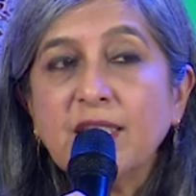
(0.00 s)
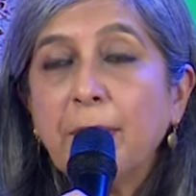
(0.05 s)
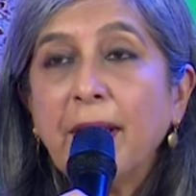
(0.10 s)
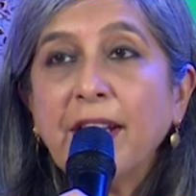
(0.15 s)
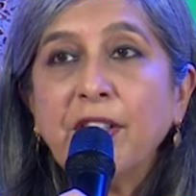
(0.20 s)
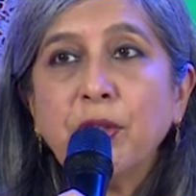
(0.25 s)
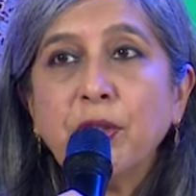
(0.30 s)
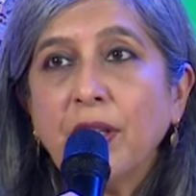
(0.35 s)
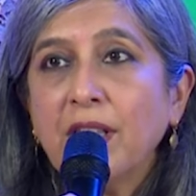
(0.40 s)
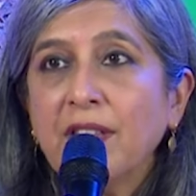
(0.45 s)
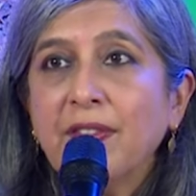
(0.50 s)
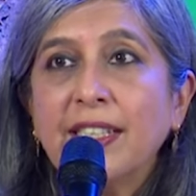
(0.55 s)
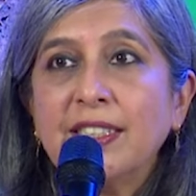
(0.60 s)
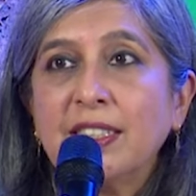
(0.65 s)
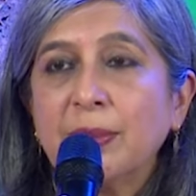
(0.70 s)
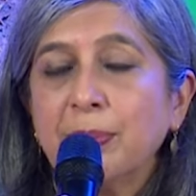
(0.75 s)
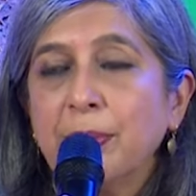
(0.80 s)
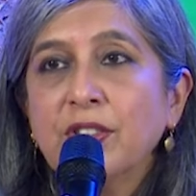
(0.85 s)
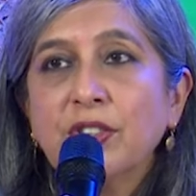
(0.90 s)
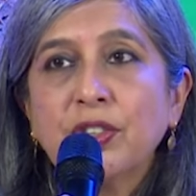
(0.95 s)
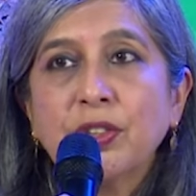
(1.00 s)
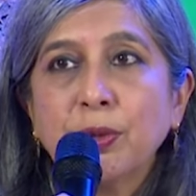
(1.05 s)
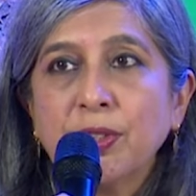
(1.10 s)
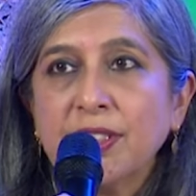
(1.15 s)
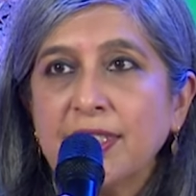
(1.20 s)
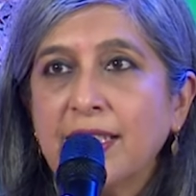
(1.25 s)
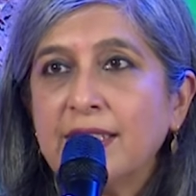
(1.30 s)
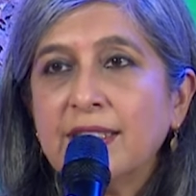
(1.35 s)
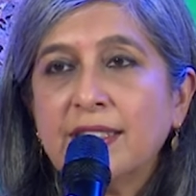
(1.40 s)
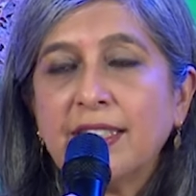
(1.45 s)
your investments to
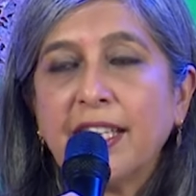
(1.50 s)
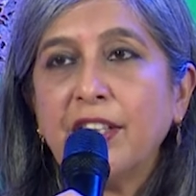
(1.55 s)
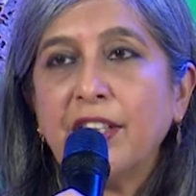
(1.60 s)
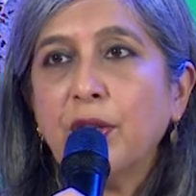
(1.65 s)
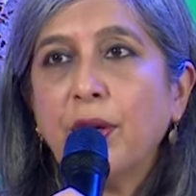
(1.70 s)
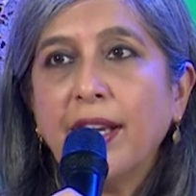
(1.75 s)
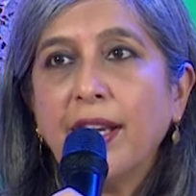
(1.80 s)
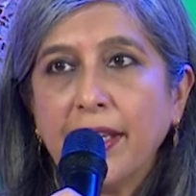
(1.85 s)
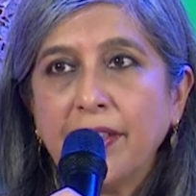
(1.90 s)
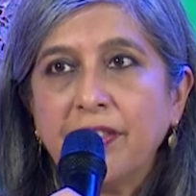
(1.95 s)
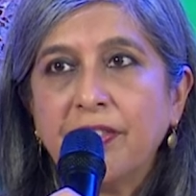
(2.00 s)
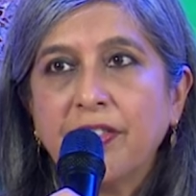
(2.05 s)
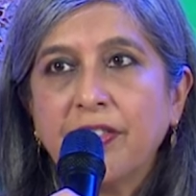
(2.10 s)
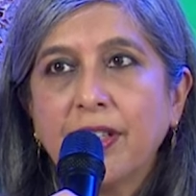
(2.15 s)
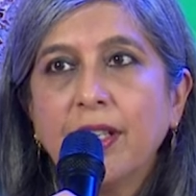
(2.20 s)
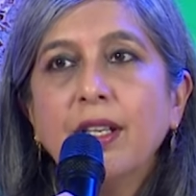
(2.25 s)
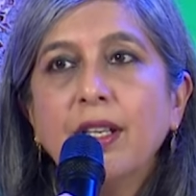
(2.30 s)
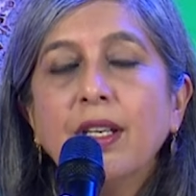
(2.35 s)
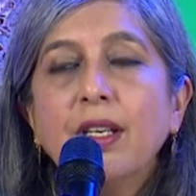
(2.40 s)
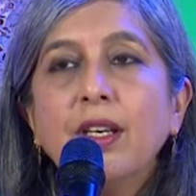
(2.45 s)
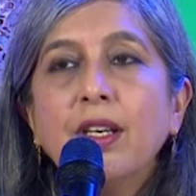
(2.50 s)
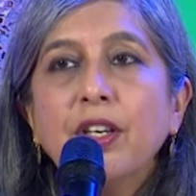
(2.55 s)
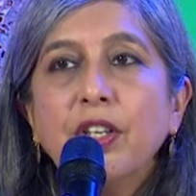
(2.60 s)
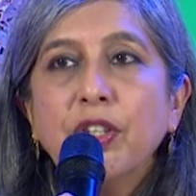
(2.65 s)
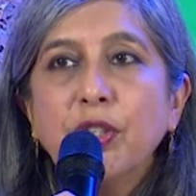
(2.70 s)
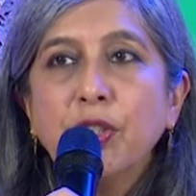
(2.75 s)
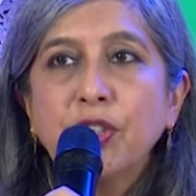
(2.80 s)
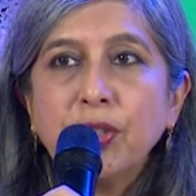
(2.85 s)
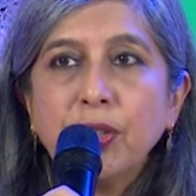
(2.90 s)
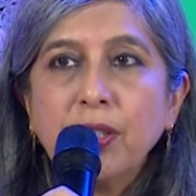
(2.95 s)
sustain your life you
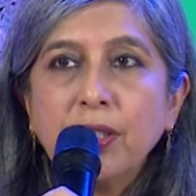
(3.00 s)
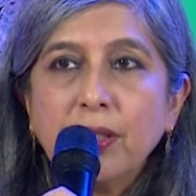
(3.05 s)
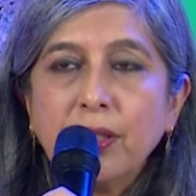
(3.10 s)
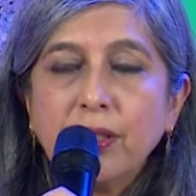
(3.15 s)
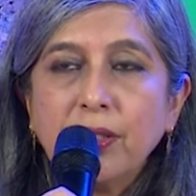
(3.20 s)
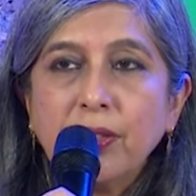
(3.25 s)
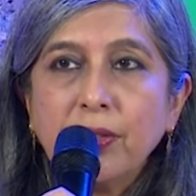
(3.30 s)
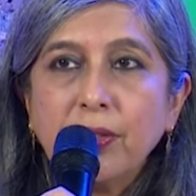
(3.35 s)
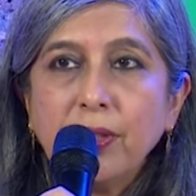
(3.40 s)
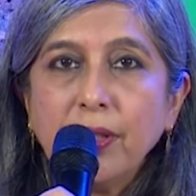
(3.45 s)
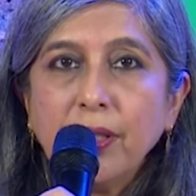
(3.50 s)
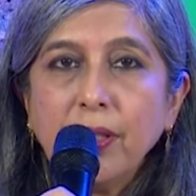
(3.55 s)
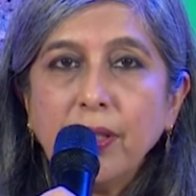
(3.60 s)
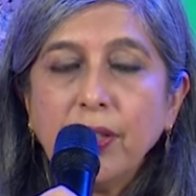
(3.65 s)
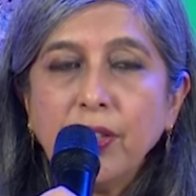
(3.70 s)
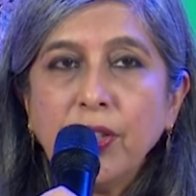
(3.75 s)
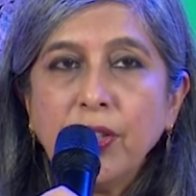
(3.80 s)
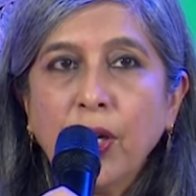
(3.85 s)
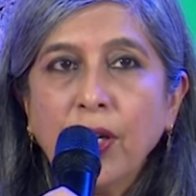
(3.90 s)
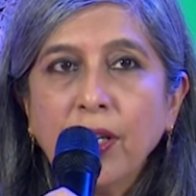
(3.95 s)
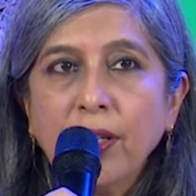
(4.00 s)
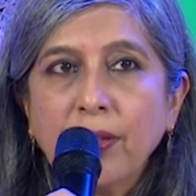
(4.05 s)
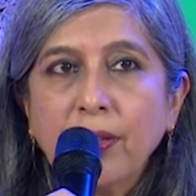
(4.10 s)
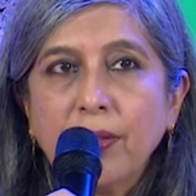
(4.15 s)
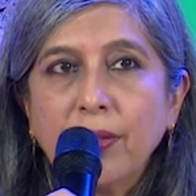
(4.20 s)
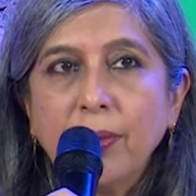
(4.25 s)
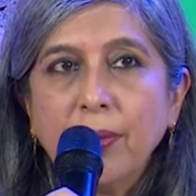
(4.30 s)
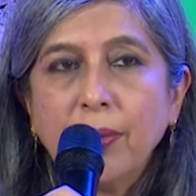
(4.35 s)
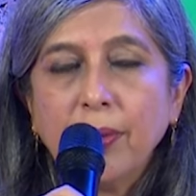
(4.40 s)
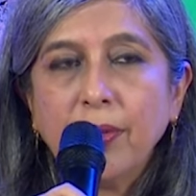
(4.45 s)
should, you're
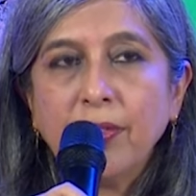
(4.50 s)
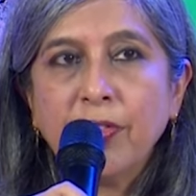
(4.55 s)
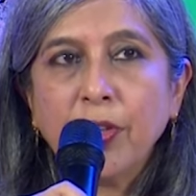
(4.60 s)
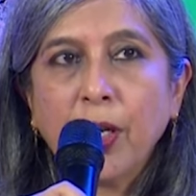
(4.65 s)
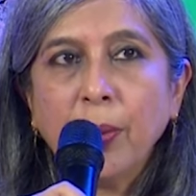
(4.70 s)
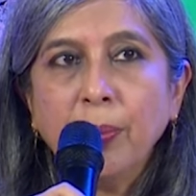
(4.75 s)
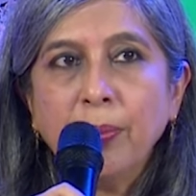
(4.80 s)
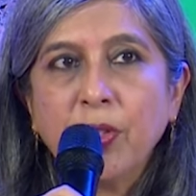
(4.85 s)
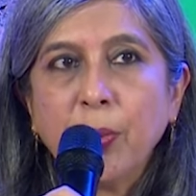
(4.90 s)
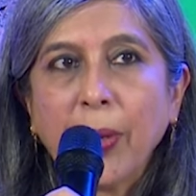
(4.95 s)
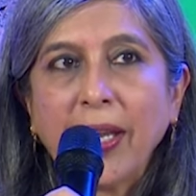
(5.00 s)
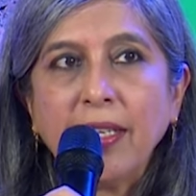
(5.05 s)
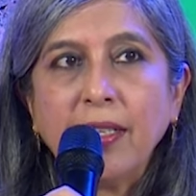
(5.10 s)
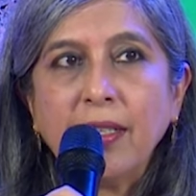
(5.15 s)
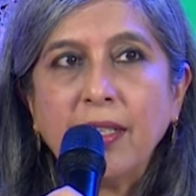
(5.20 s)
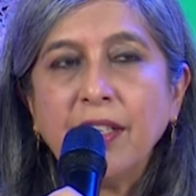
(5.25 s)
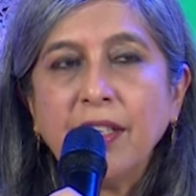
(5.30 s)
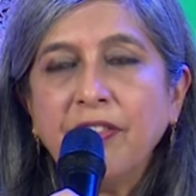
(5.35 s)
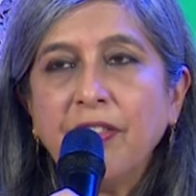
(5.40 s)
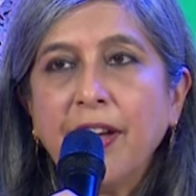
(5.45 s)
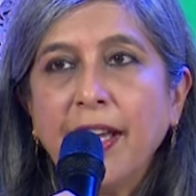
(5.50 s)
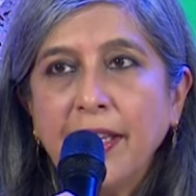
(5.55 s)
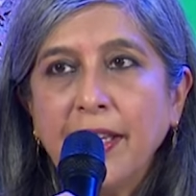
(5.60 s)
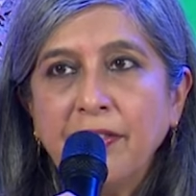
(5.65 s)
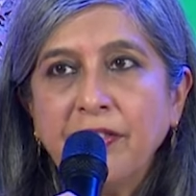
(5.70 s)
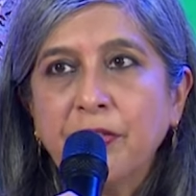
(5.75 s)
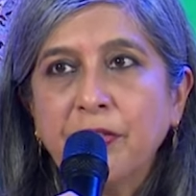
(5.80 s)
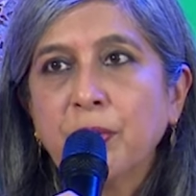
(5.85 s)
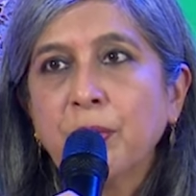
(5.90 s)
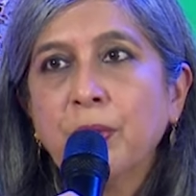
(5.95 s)
from 25
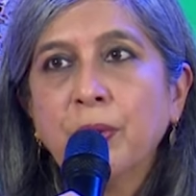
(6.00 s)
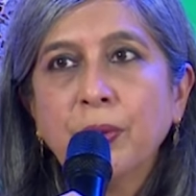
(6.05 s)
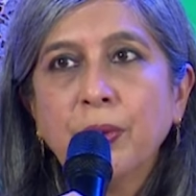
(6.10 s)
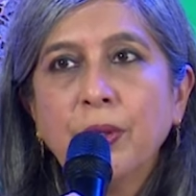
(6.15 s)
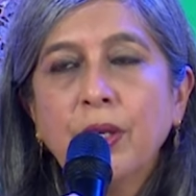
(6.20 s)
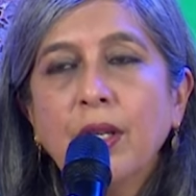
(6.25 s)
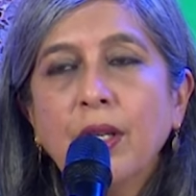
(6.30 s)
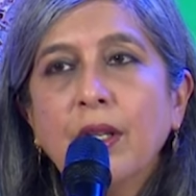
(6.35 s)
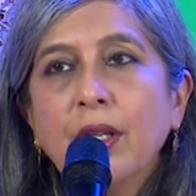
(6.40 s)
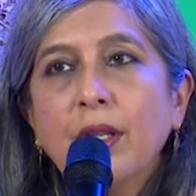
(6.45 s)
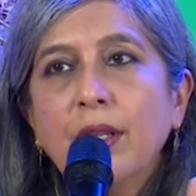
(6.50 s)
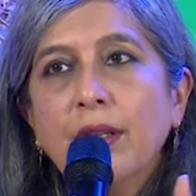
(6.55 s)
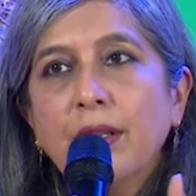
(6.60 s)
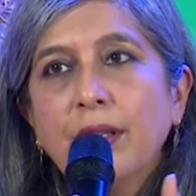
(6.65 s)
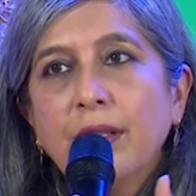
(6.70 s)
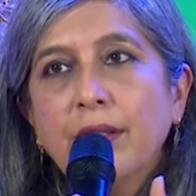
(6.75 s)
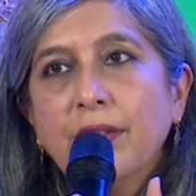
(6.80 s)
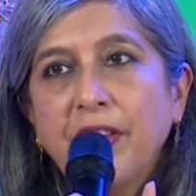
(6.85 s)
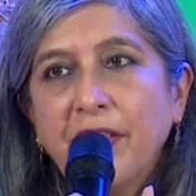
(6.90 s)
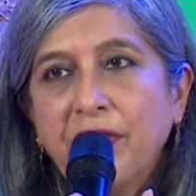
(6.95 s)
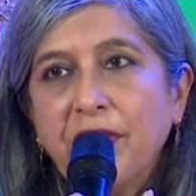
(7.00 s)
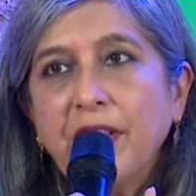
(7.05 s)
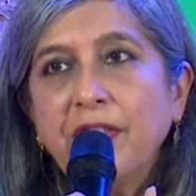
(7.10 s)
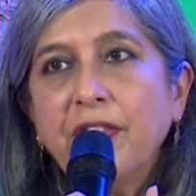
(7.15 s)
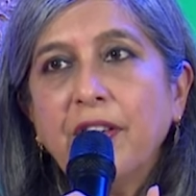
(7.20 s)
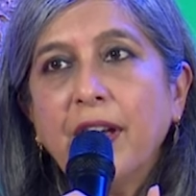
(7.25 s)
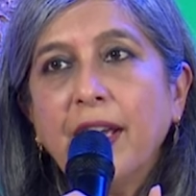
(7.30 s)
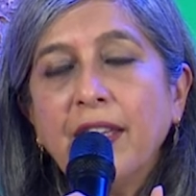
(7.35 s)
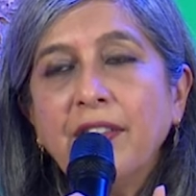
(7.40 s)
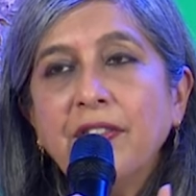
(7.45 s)
to
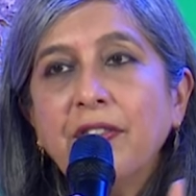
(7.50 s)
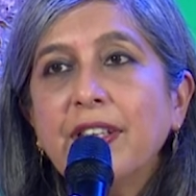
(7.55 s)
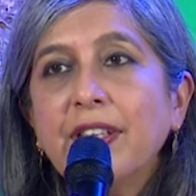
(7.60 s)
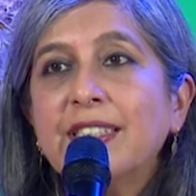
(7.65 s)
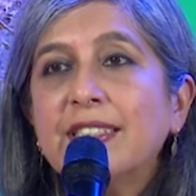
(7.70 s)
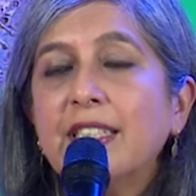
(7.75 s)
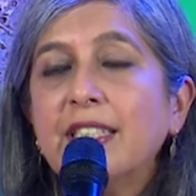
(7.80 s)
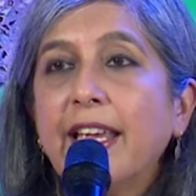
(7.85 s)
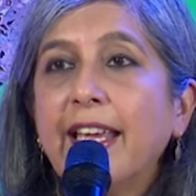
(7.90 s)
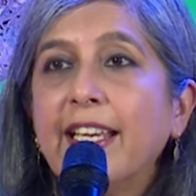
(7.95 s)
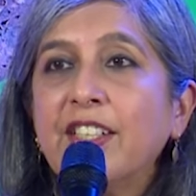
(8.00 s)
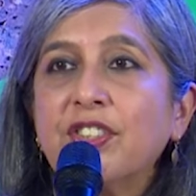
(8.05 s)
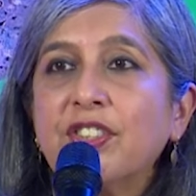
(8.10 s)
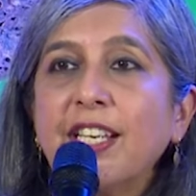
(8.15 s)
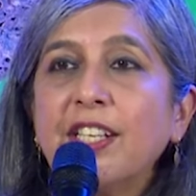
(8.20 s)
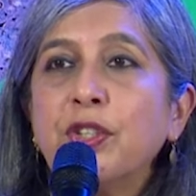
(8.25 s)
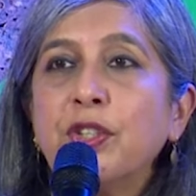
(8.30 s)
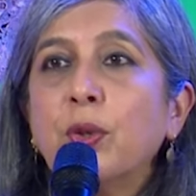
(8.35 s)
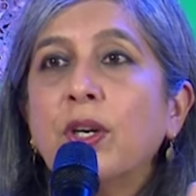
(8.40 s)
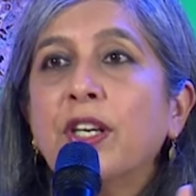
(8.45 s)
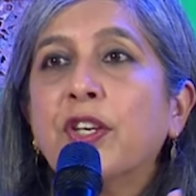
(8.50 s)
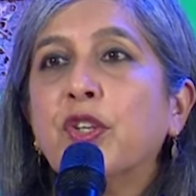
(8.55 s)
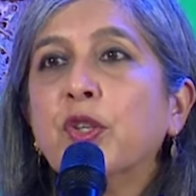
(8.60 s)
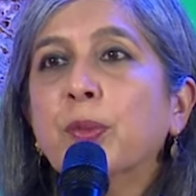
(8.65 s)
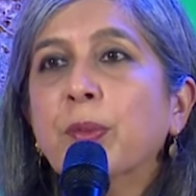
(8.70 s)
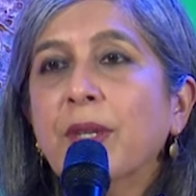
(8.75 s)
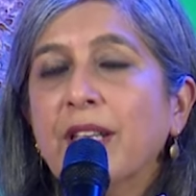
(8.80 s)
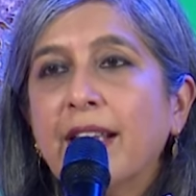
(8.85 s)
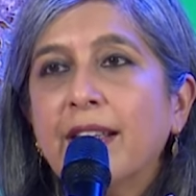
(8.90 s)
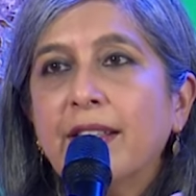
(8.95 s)
55 is the age that you
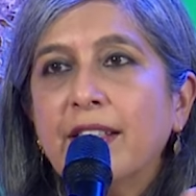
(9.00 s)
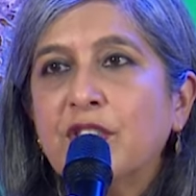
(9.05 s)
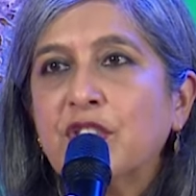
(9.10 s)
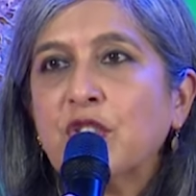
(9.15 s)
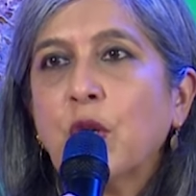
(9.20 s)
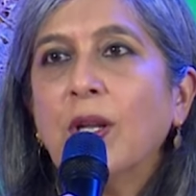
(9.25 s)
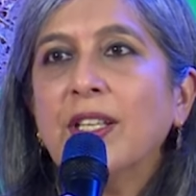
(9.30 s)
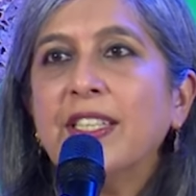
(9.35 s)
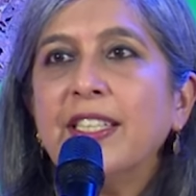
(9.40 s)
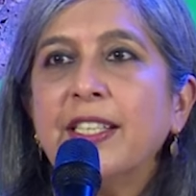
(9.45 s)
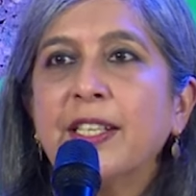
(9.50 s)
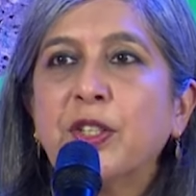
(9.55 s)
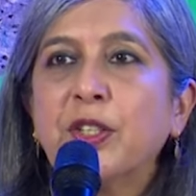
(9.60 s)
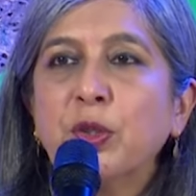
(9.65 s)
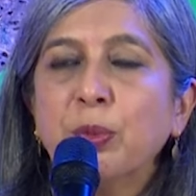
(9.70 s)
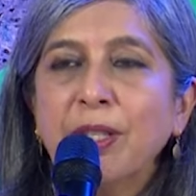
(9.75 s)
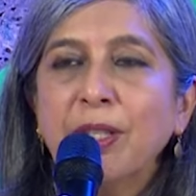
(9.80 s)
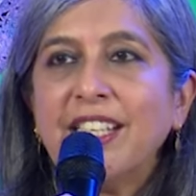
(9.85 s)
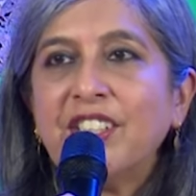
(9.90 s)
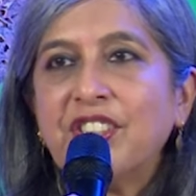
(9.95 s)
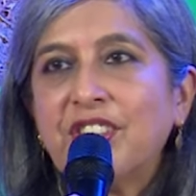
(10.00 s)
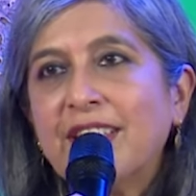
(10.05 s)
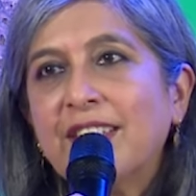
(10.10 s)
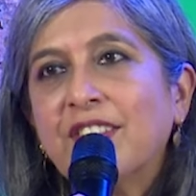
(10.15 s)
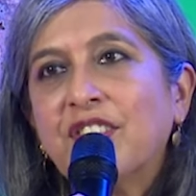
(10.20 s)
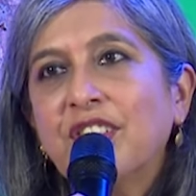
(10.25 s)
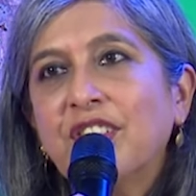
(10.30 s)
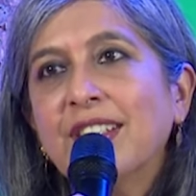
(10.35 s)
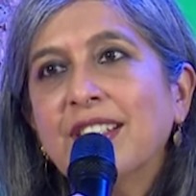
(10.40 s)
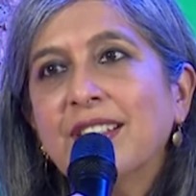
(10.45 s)
accumulate. It's called the
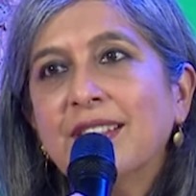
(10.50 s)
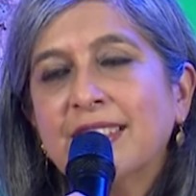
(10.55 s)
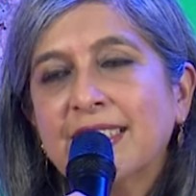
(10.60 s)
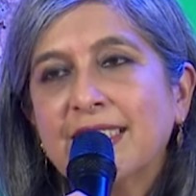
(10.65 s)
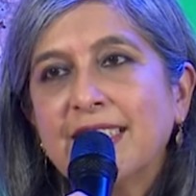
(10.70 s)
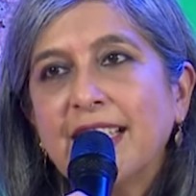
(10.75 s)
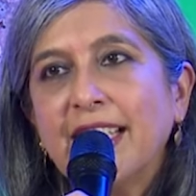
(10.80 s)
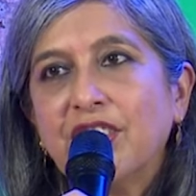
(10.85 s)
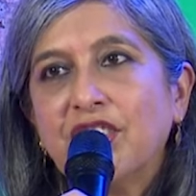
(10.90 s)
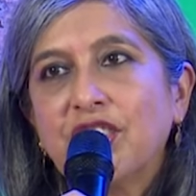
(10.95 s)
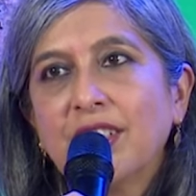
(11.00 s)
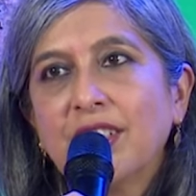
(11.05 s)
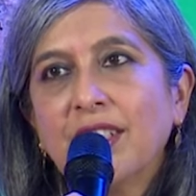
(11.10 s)
accumulation stage.